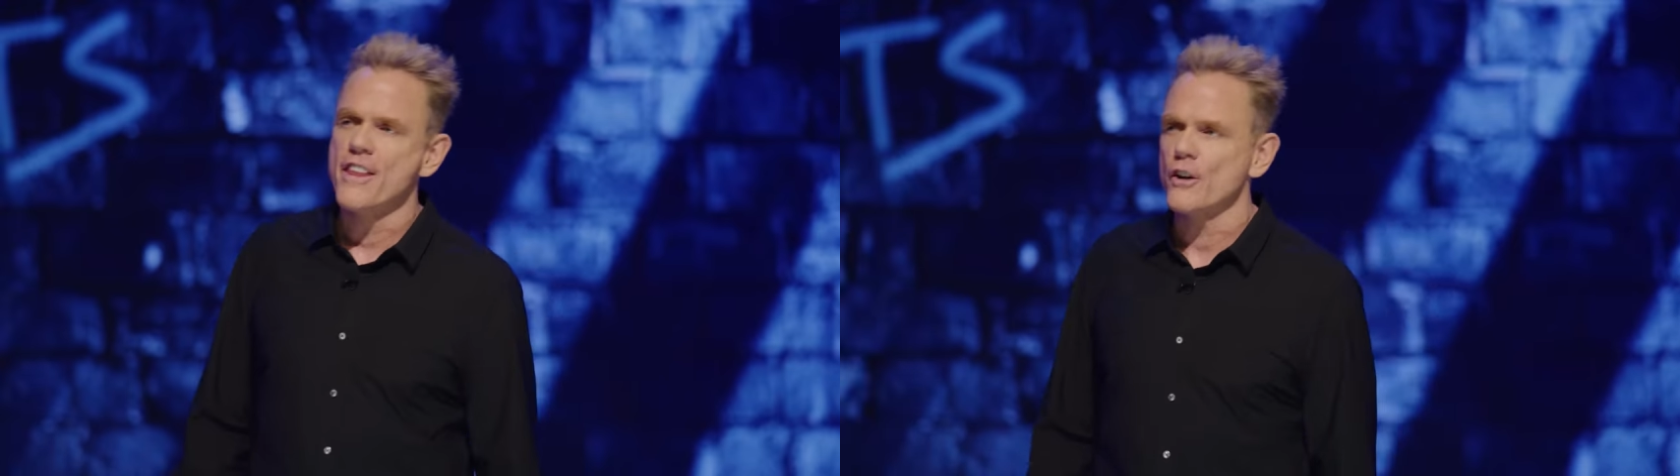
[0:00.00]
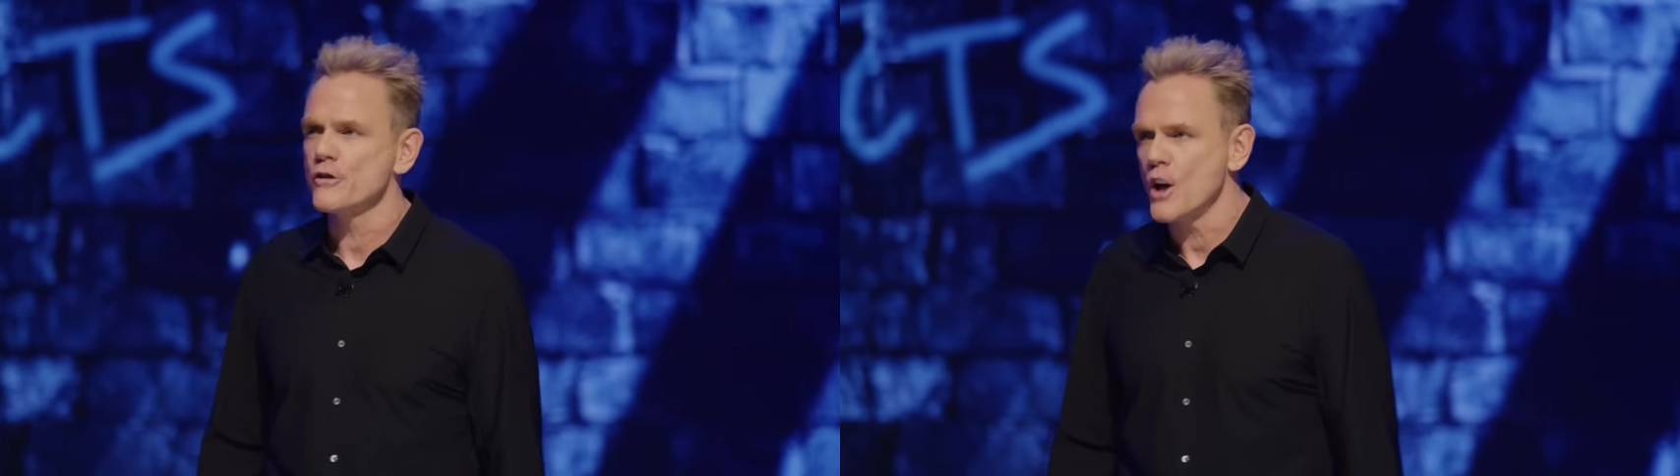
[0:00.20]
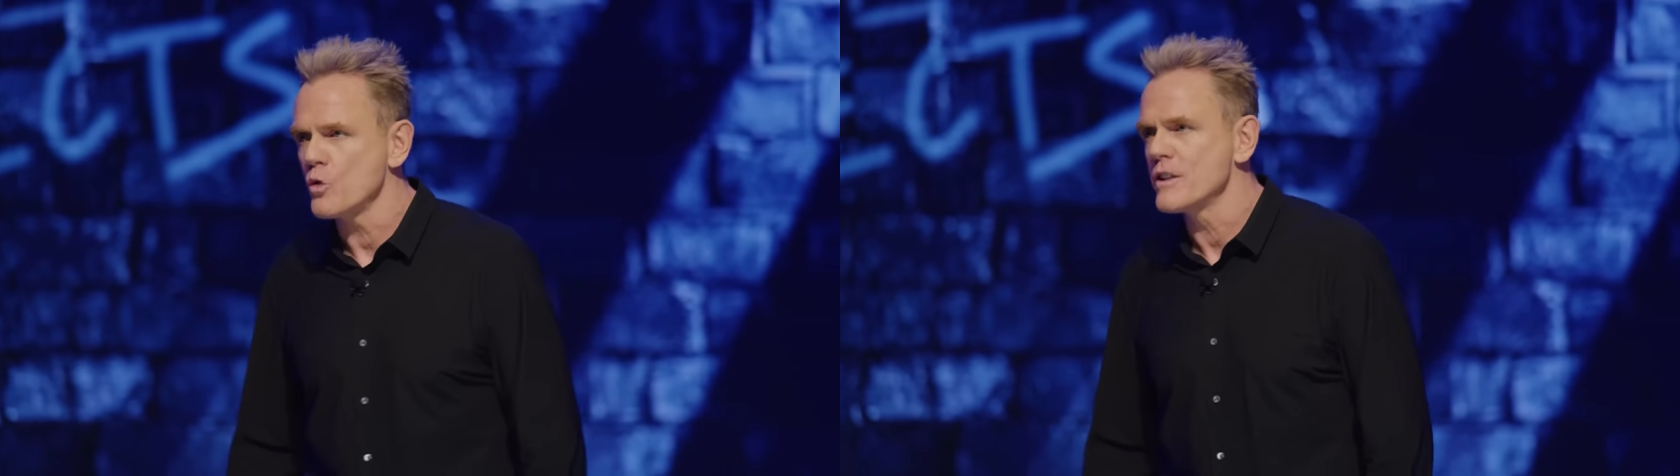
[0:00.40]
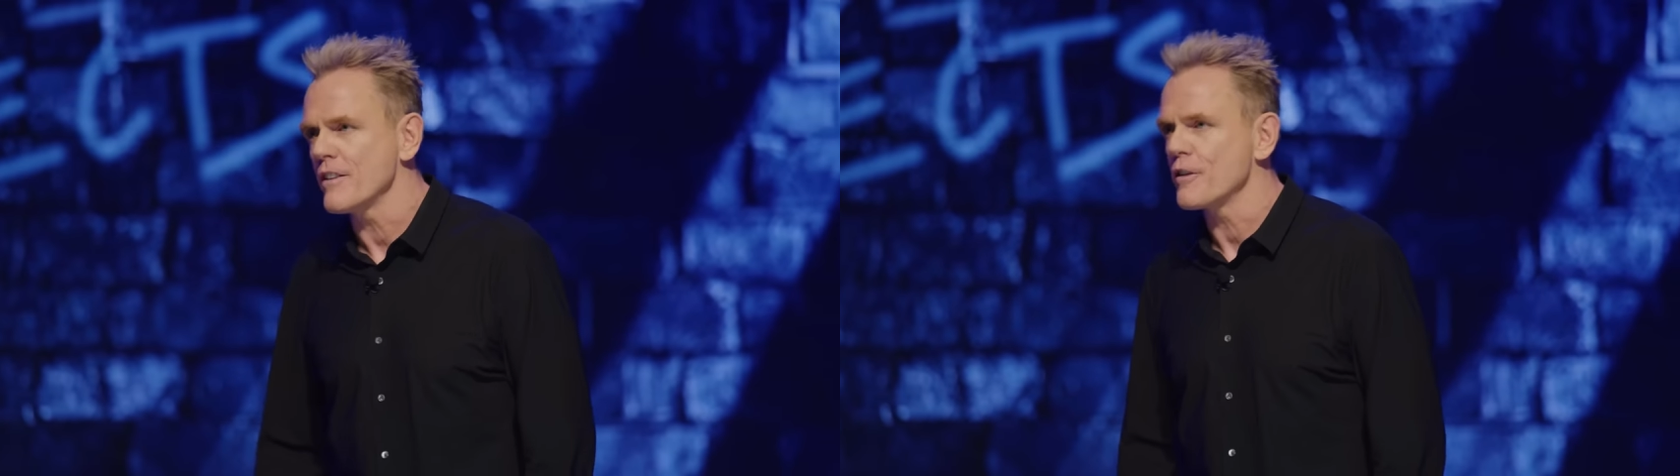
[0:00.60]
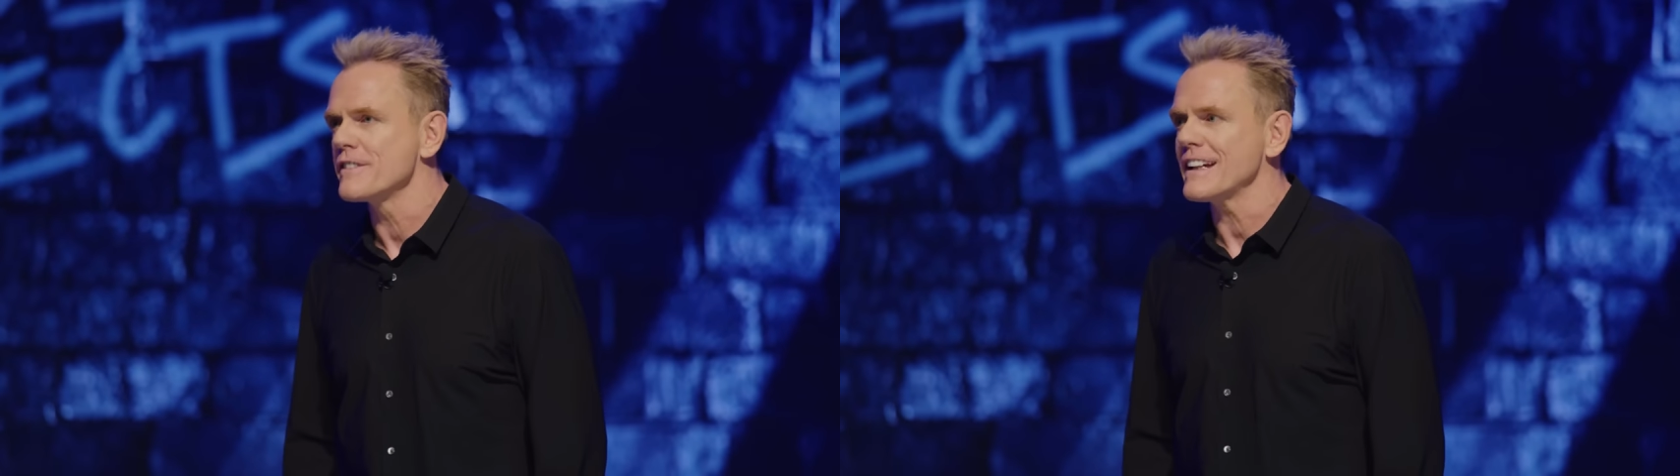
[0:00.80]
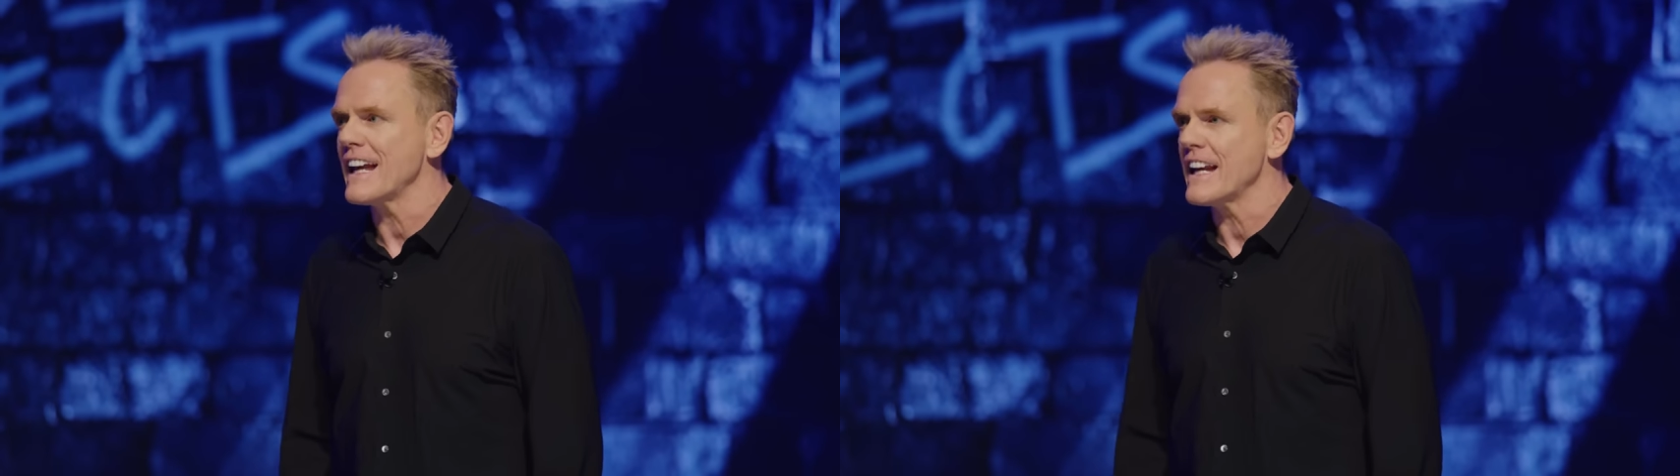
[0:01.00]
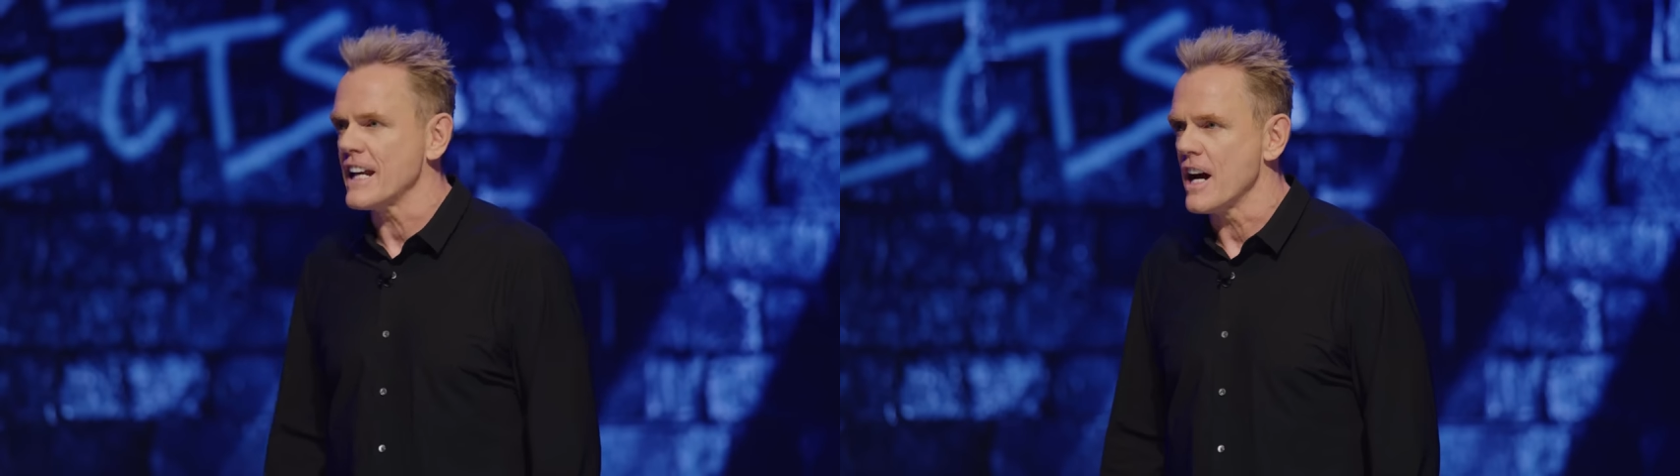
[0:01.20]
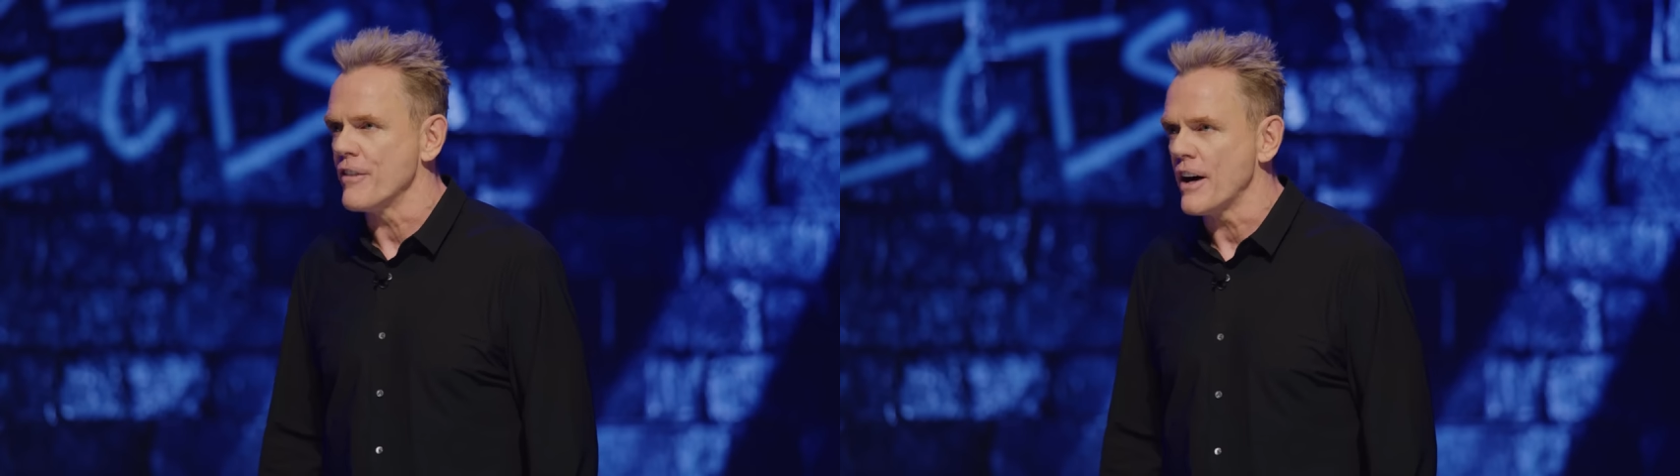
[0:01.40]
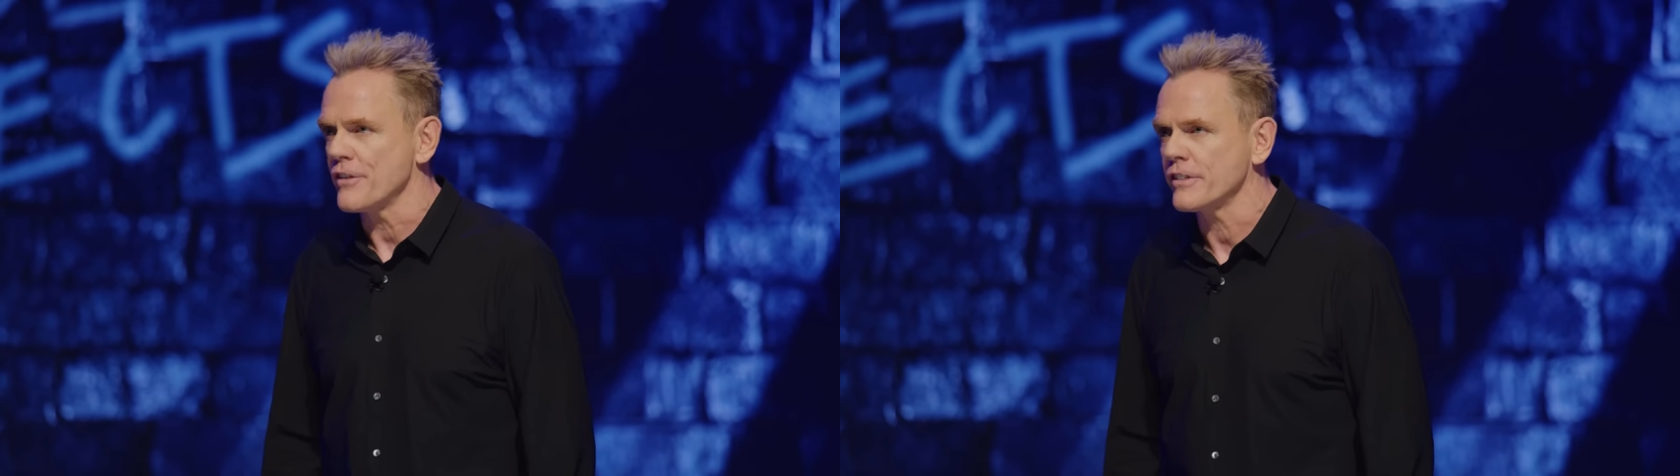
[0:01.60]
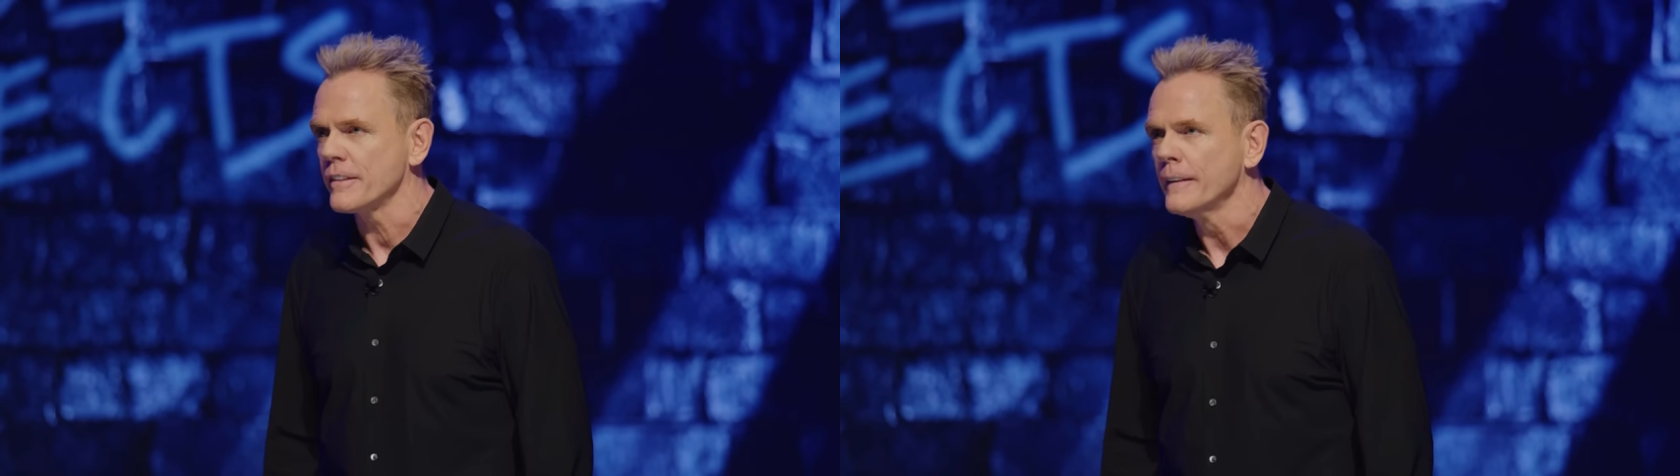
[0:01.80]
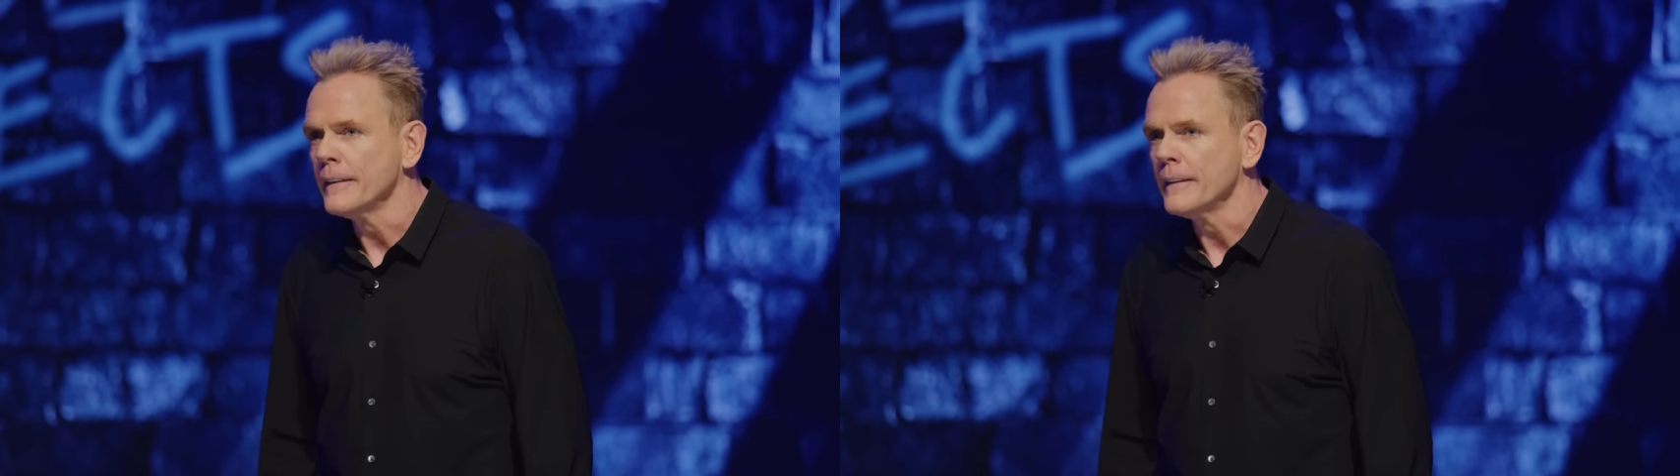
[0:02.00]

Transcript: there's no difference in any of us.